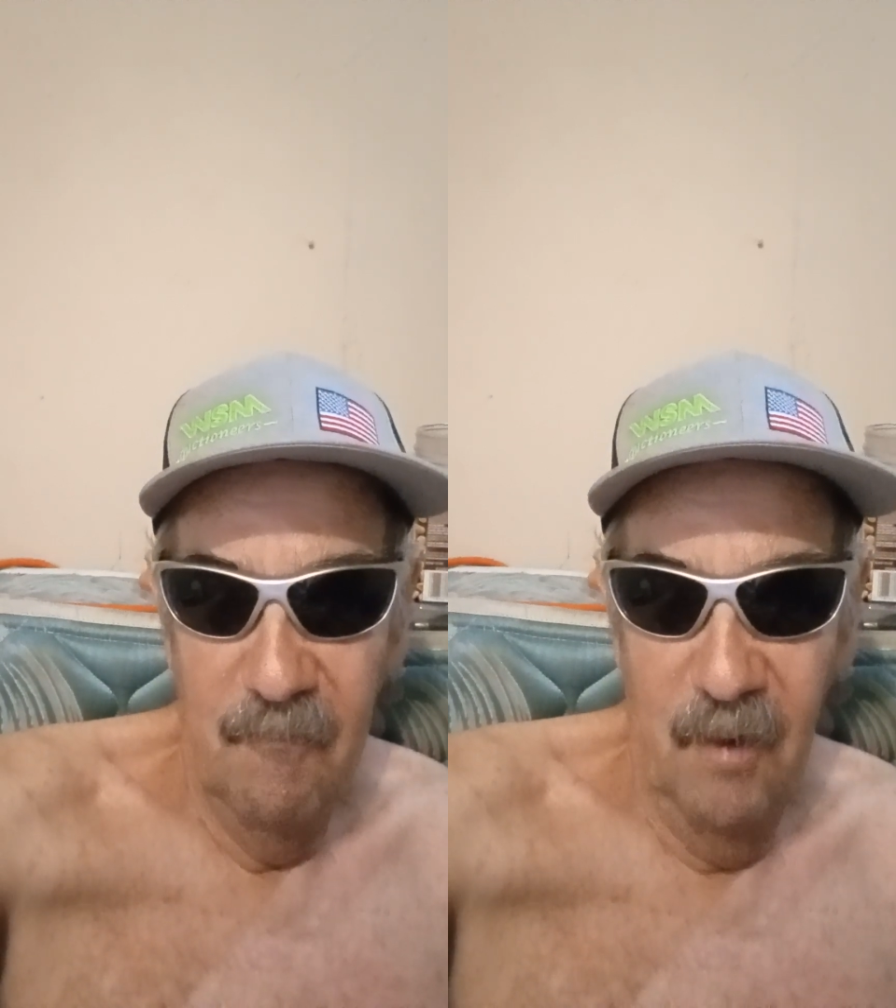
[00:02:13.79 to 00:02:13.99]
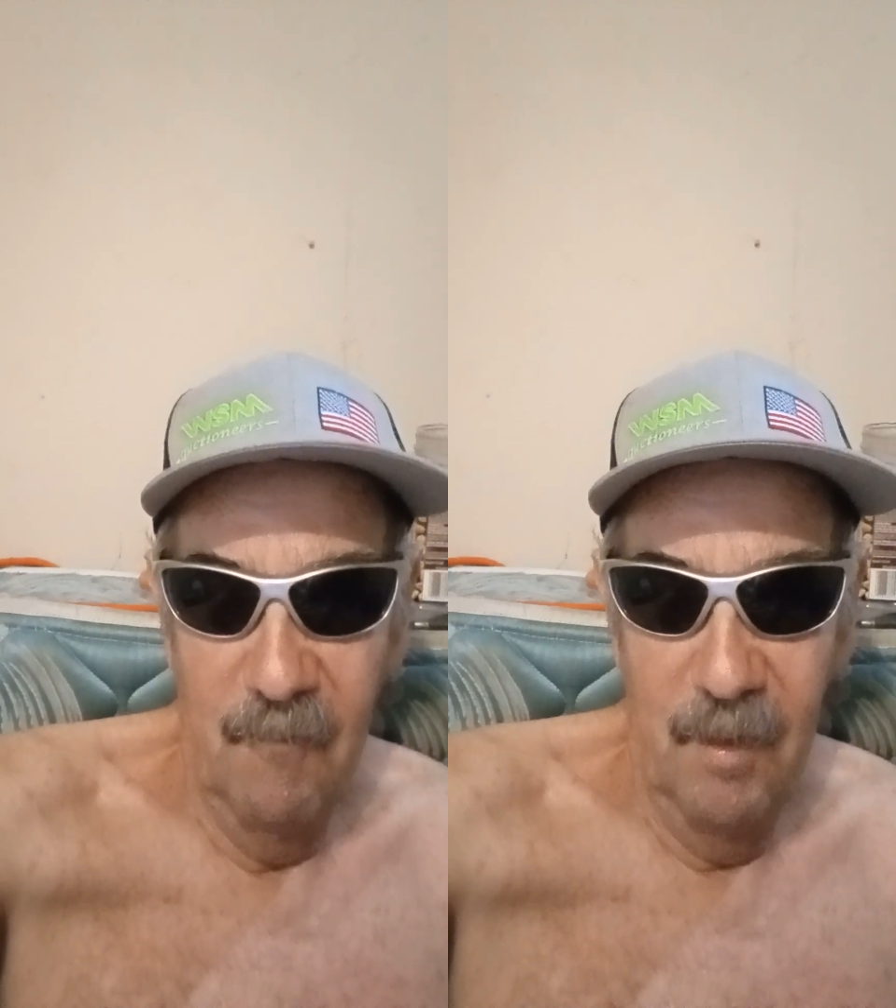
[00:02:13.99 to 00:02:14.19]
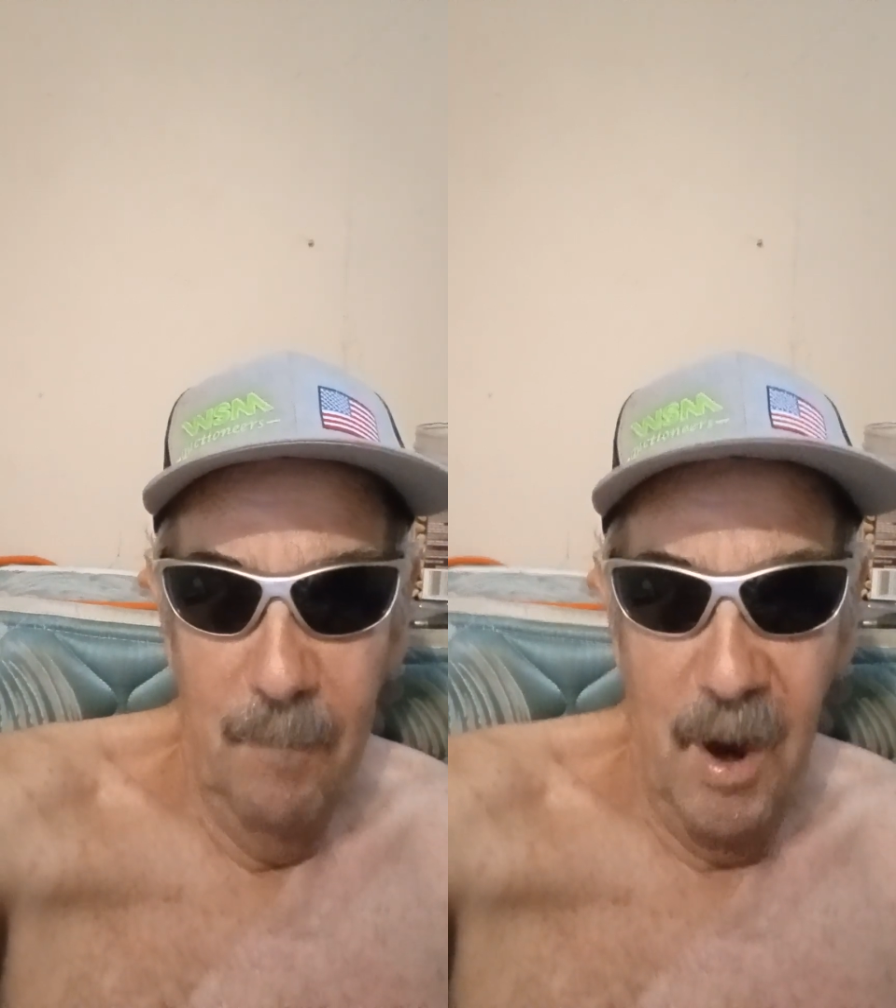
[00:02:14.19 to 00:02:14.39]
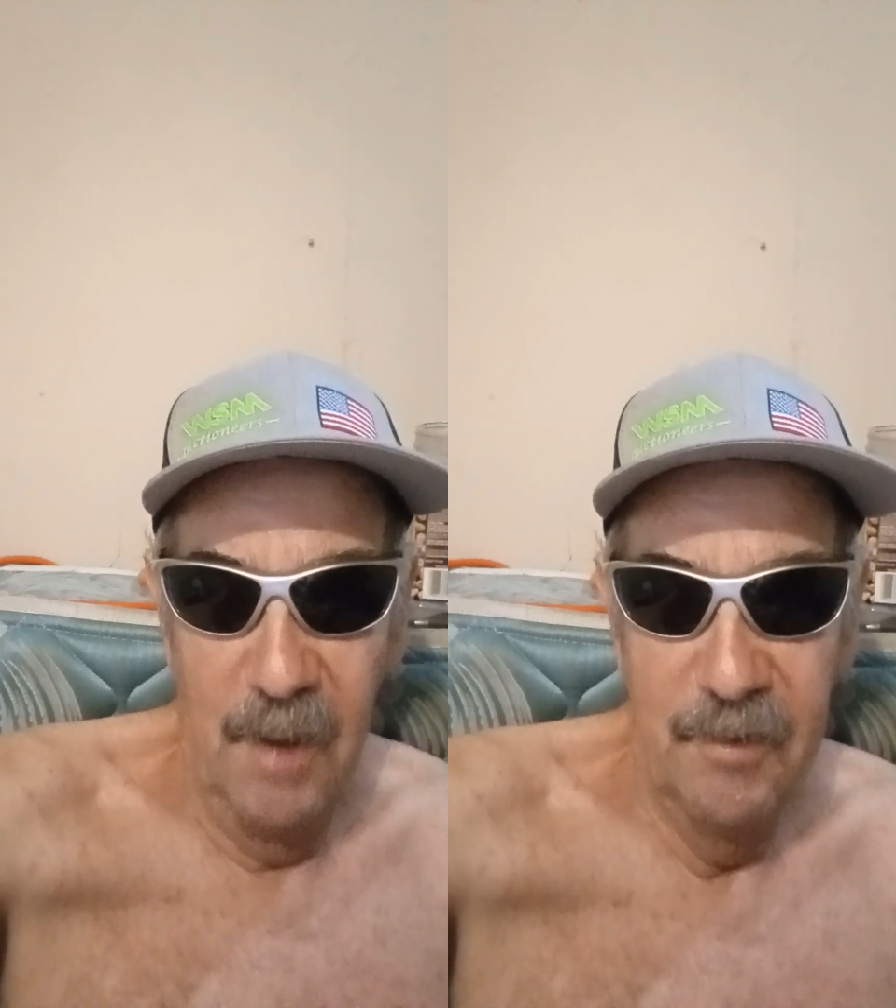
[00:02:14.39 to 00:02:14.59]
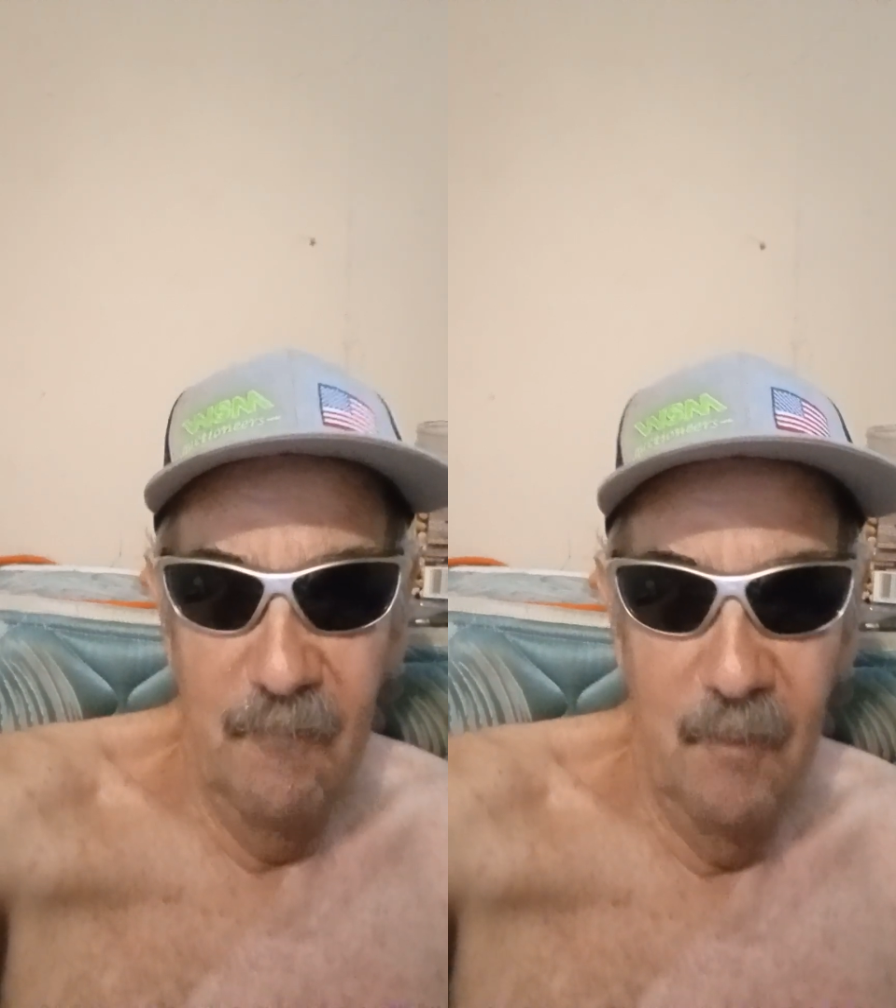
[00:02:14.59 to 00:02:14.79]
very, very
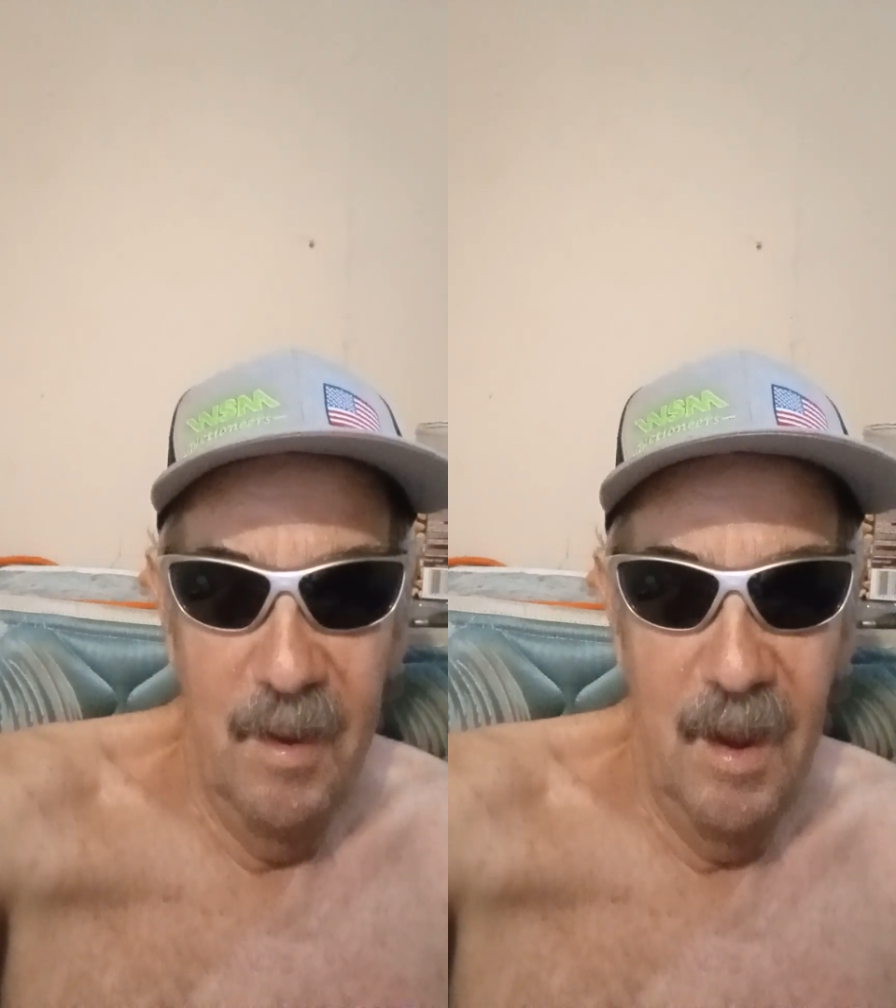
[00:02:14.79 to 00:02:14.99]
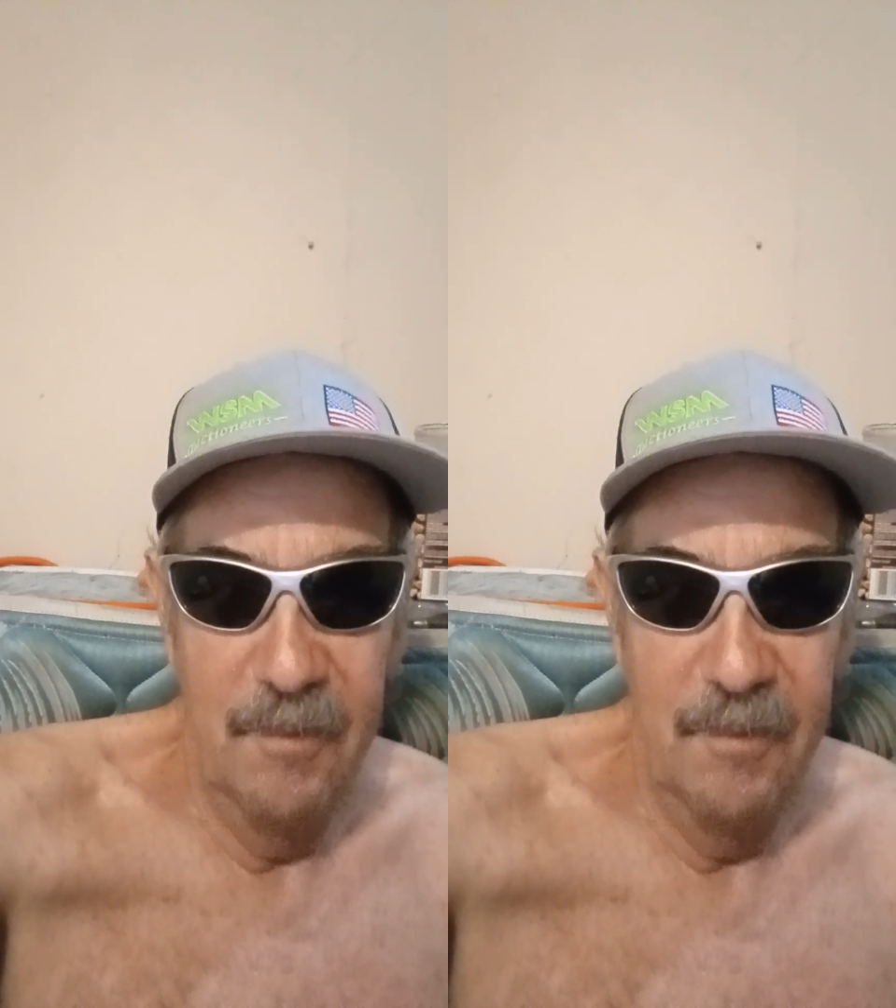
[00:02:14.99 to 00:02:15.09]
positive way.